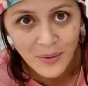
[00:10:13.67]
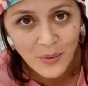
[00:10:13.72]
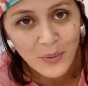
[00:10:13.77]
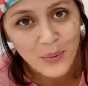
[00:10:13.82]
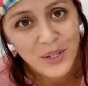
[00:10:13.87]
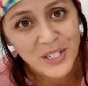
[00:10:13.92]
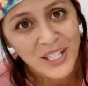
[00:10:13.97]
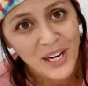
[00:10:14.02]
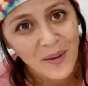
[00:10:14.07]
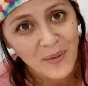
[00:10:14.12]

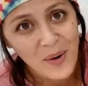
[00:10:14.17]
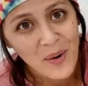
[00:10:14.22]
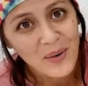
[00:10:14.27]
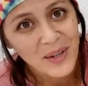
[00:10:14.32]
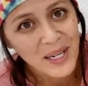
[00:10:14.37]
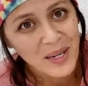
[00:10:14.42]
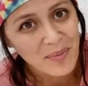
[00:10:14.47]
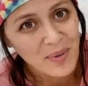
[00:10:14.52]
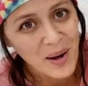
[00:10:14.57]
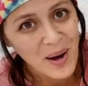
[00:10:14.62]
which I won't
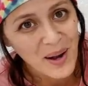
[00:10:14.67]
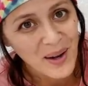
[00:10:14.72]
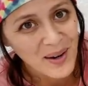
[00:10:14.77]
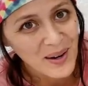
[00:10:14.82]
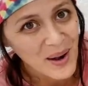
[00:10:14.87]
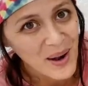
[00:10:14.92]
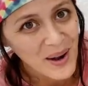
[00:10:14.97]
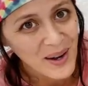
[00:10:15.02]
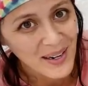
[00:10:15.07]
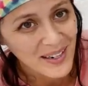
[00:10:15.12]
keep on
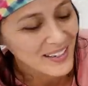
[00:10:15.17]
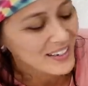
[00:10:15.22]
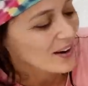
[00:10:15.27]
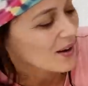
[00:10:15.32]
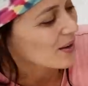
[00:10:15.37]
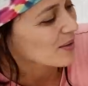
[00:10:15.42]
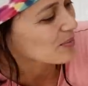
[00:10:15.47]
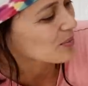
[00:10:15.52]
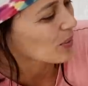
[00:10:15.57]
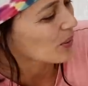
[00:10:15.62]

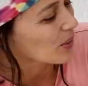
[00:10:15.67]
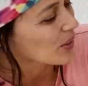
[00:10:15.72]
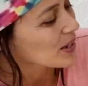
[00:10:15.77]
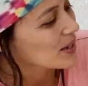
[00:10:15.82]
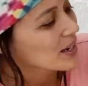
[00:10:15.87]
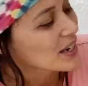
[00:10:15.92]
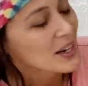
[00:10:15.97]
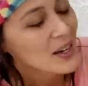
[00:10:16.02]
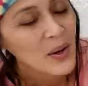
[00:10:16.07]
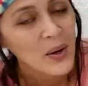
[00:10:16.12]
cardboard.
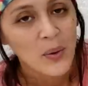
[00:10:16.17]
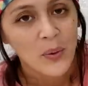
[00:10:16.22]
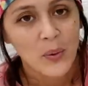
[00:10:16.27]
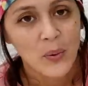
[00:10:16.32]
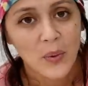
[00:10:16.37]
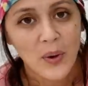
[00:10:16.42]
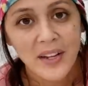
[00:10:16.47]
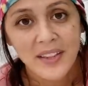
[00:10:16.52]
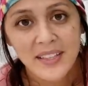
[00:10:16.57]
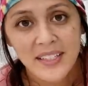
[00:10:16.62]
We'll
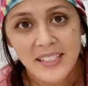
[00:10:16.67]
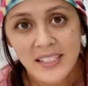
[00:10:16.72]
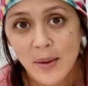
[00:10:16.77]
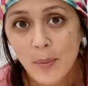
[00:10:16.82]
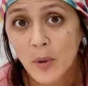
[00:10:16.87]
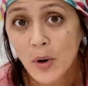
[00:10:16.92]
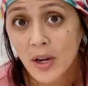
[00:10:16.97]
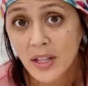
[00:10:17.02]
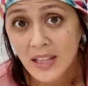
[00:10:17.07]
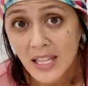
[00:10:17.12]
write this
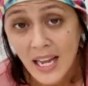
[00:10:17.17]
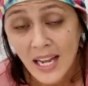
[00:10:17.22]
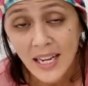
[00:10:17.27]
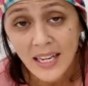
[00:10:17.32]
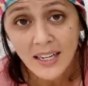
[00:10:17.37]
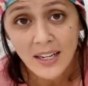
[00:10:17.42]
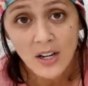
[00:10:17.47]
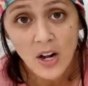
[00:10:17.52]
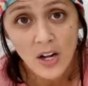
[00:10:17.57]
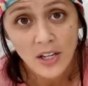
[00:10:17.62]
somewhere online
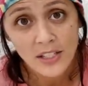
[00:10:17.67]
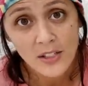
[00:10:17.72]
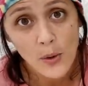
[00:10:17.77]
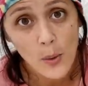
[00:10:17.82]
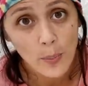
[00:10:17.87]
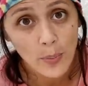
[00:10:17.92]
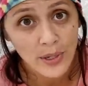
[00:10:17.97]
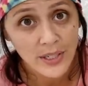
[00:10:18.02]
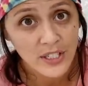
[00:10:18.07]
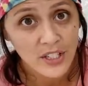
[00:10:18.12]
and also
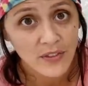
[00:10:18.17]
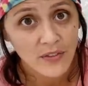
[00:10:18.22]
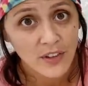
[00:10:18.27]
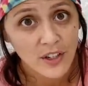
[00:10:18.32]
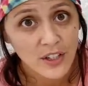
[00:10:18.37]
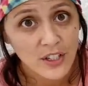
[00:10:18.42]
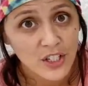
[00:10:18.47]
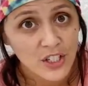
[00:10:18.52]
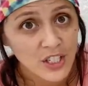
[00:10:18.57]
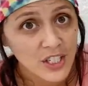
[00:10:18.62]
a printed
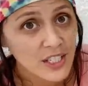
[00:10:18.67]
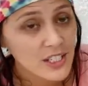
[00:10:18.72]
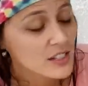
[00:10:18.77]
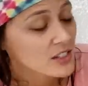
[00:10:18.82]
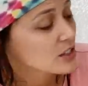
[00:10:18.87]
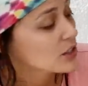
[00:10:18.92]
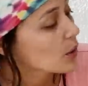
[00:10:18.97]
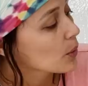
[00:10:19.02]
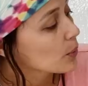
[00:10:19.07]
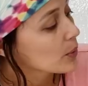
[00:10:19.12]
version,
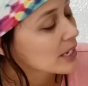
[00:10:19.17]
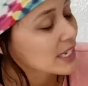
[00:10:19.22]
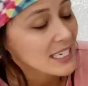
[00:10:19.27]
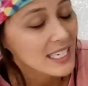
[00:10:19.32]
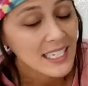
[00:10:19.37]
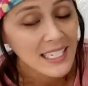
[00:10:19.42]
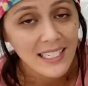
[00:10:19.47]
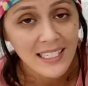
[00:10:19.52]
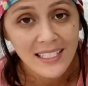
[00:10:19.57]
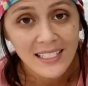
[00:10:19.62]
so we can
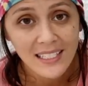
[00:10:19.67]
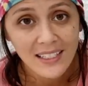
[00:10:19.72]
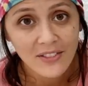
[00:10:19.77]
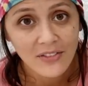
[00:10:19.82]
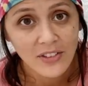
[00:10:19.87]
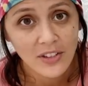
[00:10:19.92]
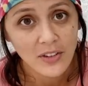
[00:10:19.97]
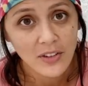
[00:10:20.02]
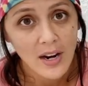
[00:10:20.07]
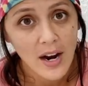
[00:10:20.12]
easily
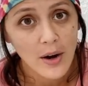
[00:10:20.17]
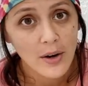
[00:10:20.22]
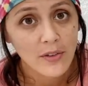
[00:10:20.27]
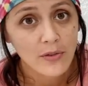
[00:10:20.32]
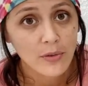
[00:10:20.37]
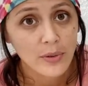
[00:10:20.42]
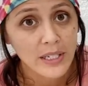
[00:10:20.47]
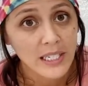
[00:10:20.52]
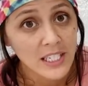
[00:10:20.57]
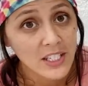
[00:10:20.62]
figure out if
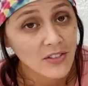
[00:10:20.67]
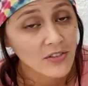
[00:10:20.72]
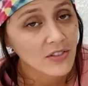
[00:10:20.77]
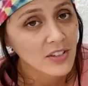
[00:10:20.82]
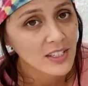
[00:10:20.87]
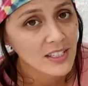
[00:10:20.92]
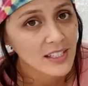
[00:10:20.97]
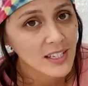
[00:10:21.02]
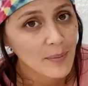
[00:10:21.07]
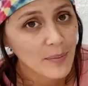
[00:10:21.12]
we need to
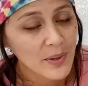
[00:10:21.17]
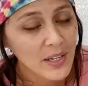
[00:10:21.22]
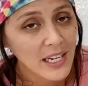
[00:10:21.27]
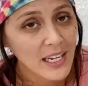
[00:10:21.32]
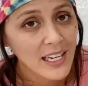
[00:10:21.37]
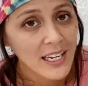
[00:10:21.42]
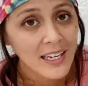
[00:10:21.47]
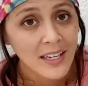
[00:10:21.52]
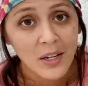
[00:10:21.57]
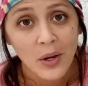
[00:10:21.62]
fix something,
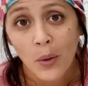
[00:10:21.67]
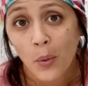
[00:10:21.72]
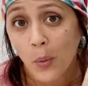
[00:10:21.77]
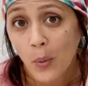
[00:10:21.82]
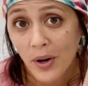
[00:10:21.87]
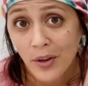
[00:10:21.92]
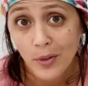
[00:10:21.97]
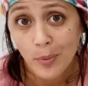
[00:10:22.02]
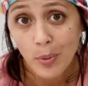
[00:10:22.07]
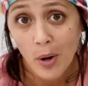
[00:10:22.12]

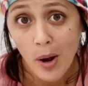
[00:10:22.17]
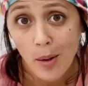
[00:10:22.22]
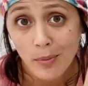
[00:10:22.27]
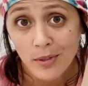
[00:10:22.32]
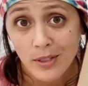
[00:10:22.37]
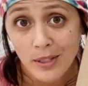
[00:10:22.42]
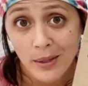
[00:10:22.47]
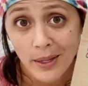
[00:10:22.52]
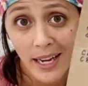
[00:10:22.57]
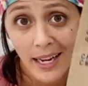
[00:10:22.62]
where the problem
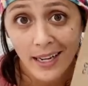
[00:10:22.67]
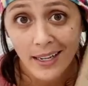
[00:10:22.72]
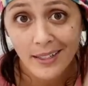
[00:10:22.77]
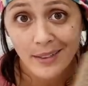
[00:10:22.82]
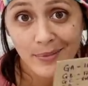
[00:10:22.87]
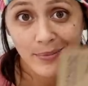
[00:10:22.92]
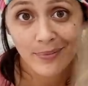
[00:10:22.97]
is located.